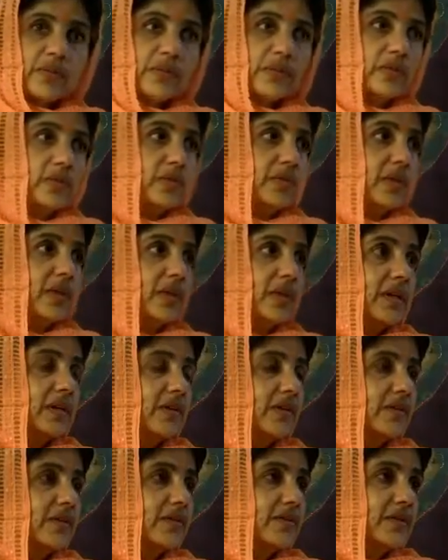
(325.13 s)
is doing a
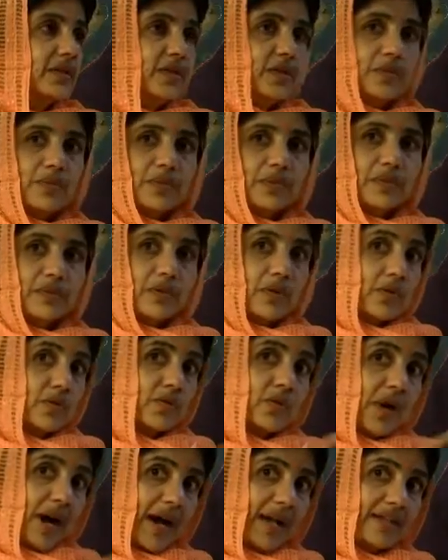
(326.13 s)
lot of rituals or
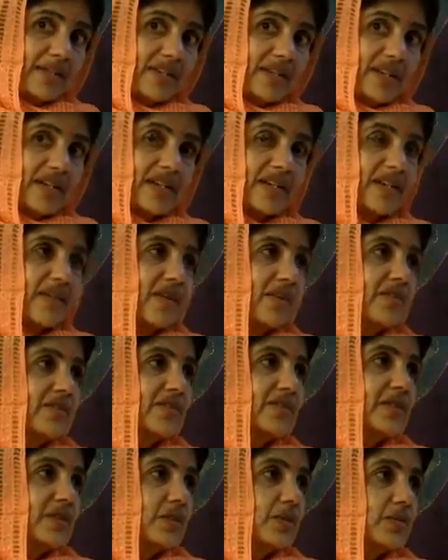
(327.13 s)
who has done a lot
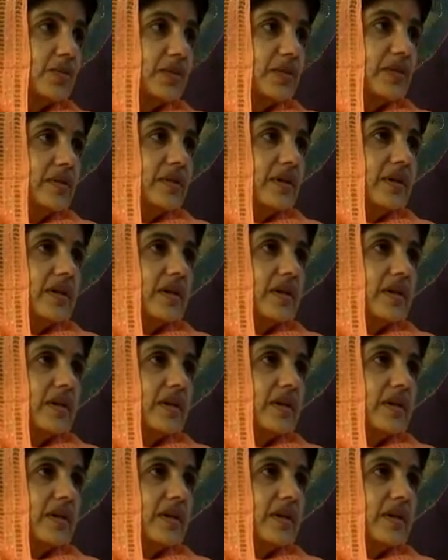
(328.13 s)
of rituals.